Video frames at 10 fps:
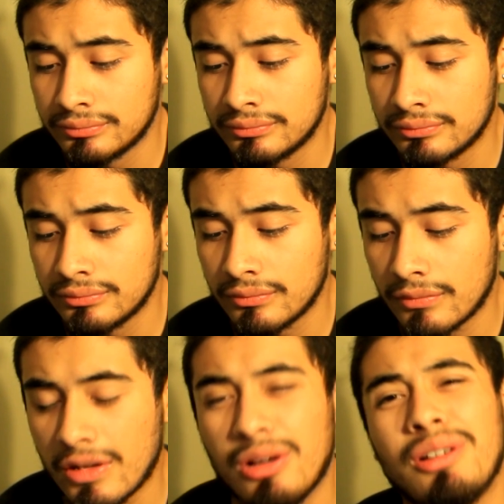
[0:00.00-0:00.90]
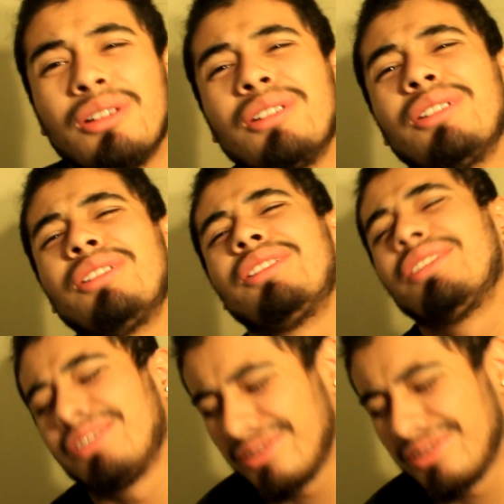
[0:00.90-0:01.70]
(no one is talking)